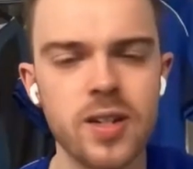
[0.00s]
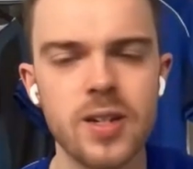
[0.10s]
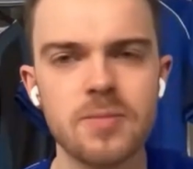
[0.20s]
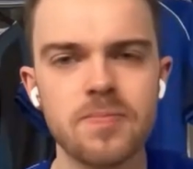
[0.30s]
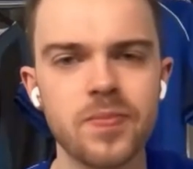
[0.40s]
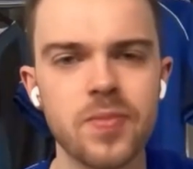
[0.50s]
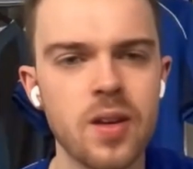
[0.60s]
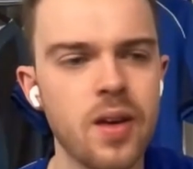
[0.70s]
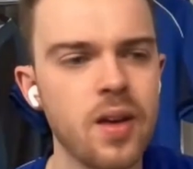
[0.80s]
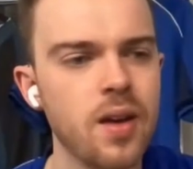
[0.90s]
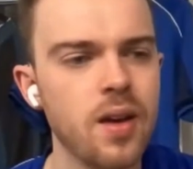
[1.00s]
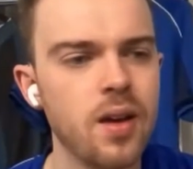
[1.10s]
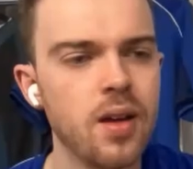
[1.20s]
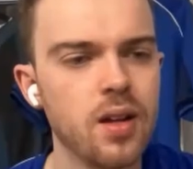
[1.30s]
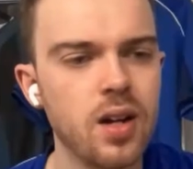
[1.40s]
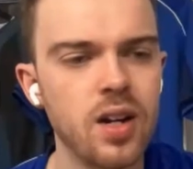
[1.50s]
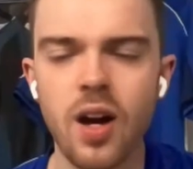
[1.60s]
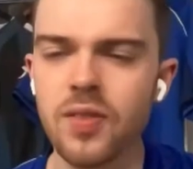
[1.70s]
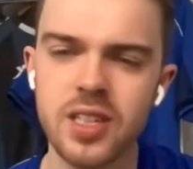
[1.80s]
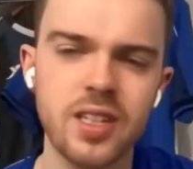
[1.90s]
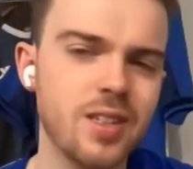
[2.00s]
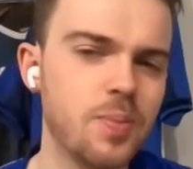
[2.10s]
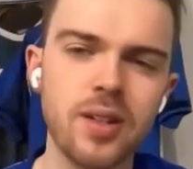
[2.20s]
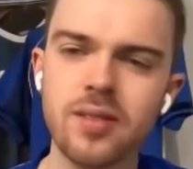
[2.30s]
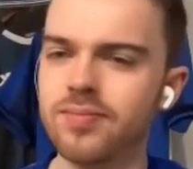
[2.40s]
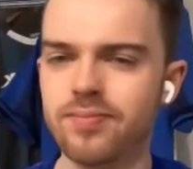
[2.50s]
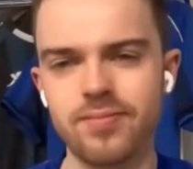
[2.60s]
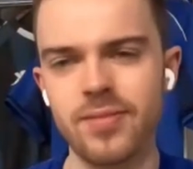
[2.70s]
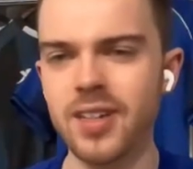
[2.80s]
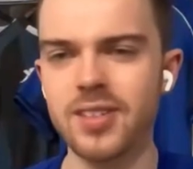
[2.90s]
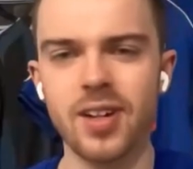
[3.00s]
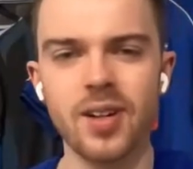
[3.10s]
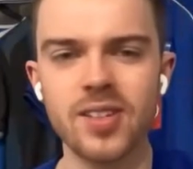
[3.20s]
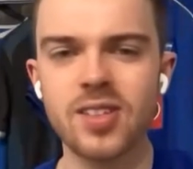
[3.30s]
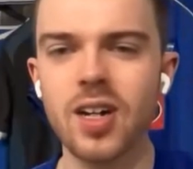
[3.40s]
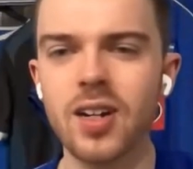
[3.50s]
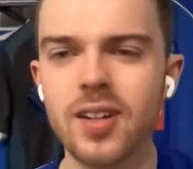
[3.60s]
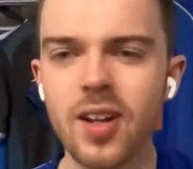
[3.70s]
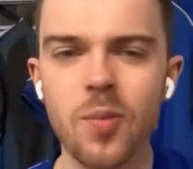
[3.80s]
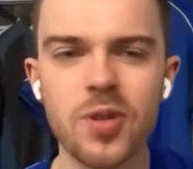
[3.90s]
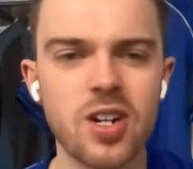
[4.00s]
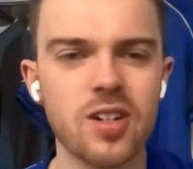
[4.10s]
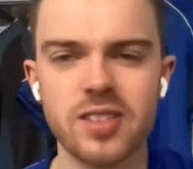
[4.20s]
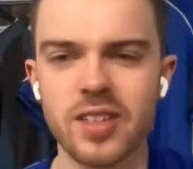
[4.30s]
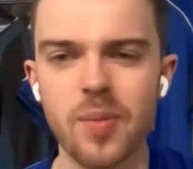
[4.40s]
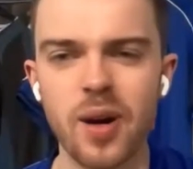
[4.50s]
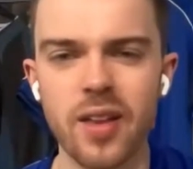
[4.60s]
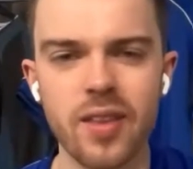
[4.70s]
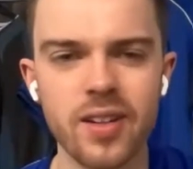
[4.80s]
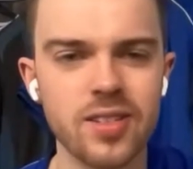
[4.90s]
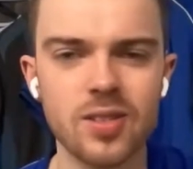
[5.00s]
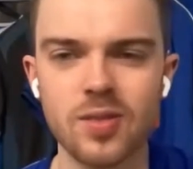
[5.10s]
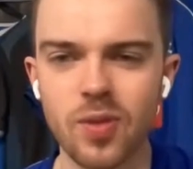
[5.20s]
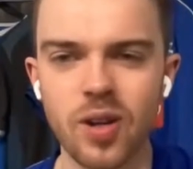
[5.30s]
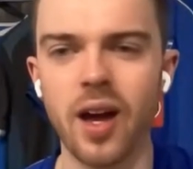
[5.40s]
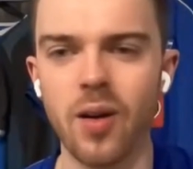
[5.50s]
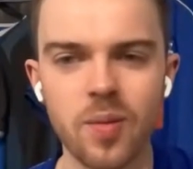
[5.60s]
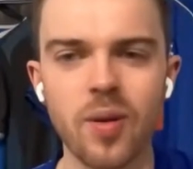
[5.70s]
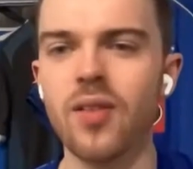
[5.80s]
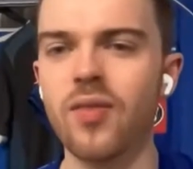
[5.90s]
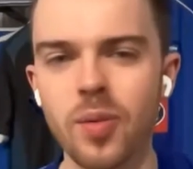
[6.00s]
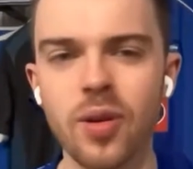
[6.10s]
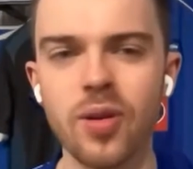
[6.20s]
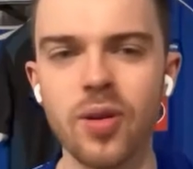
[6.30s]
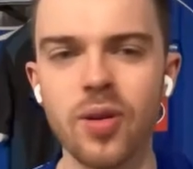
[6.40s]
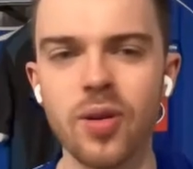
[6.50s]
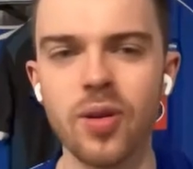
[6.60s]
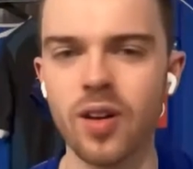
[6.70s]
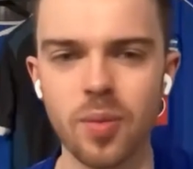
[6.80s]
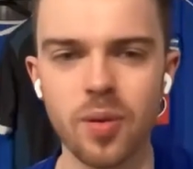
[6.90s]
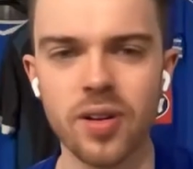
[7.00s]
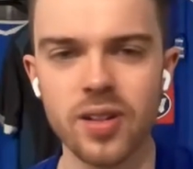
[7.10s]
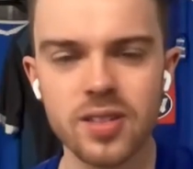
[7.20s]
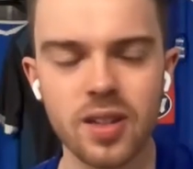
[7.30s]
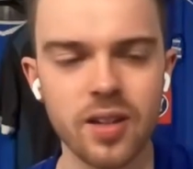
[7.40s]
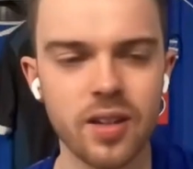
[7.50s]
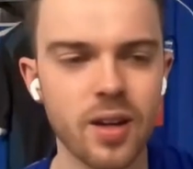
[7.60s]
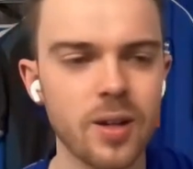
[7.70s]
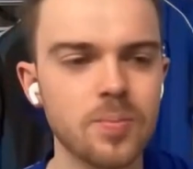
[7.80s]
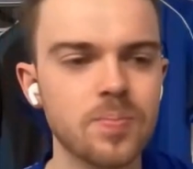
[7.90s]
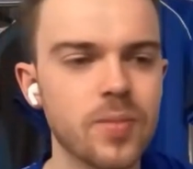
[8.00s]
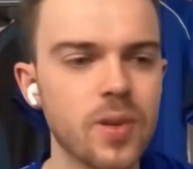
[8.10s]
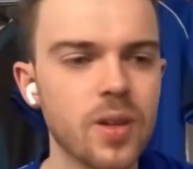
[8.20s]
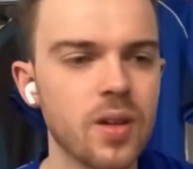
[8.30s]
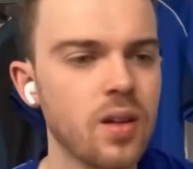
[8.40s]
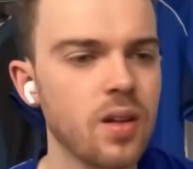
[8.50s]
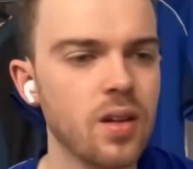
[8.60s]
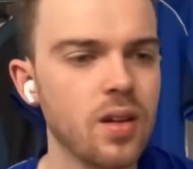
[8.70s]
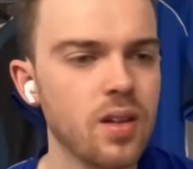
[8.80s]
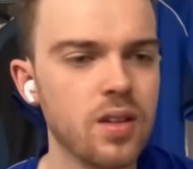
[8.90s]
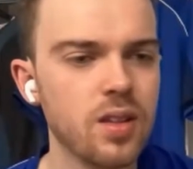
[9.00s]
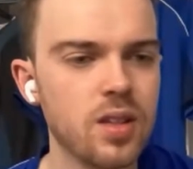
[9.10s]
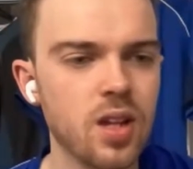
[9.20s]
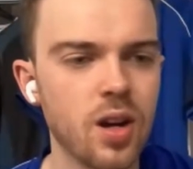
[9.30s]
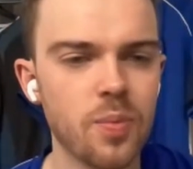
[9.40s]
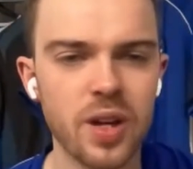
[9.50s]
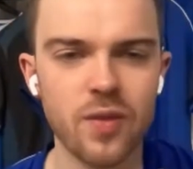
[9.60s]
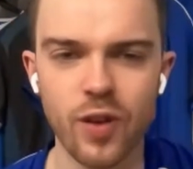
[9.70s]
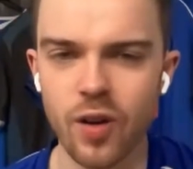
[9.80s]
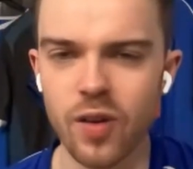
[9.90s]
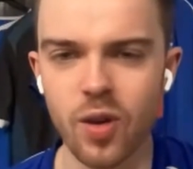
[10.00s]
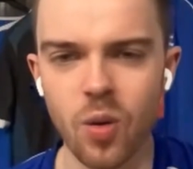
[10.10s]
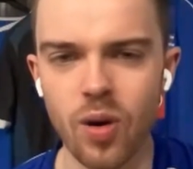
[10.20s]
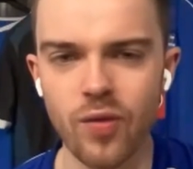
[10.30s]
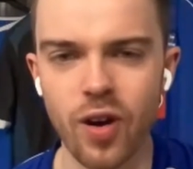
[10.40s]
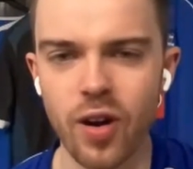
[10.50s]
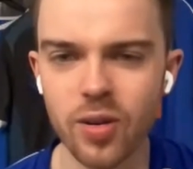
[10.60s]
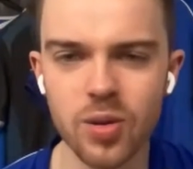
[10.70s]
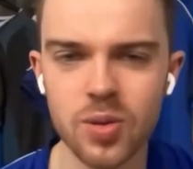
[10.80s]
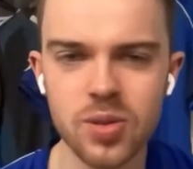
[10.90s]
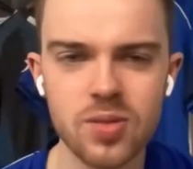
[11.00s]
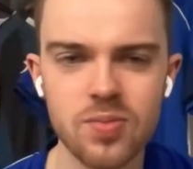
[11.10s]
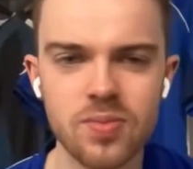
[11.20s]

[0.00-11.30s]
Kind of obviously there's been, I don't know, it's kind of not much I can say about it that isn't recounted by every Blues fan ever, but it's like beating Villa in the quarterfinals